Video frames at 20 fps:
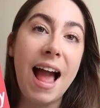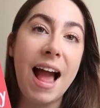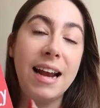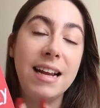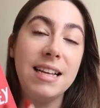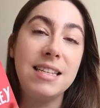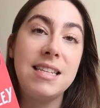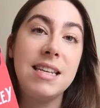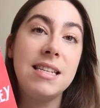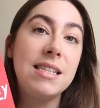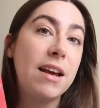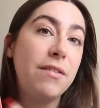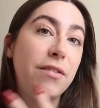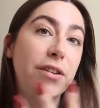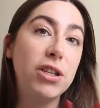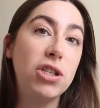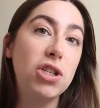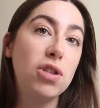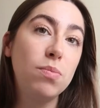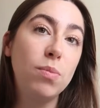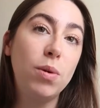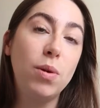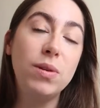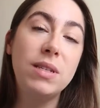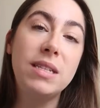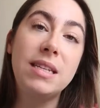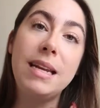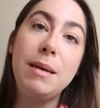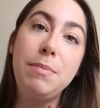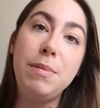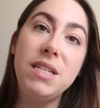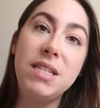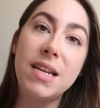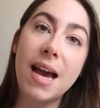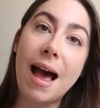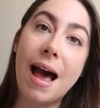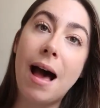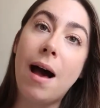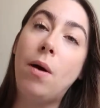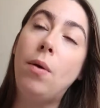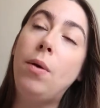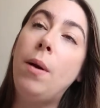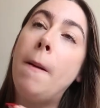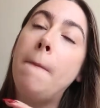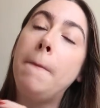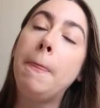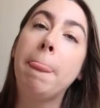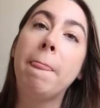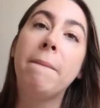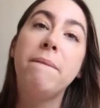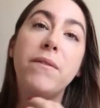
and it's this like very small, sleepy town,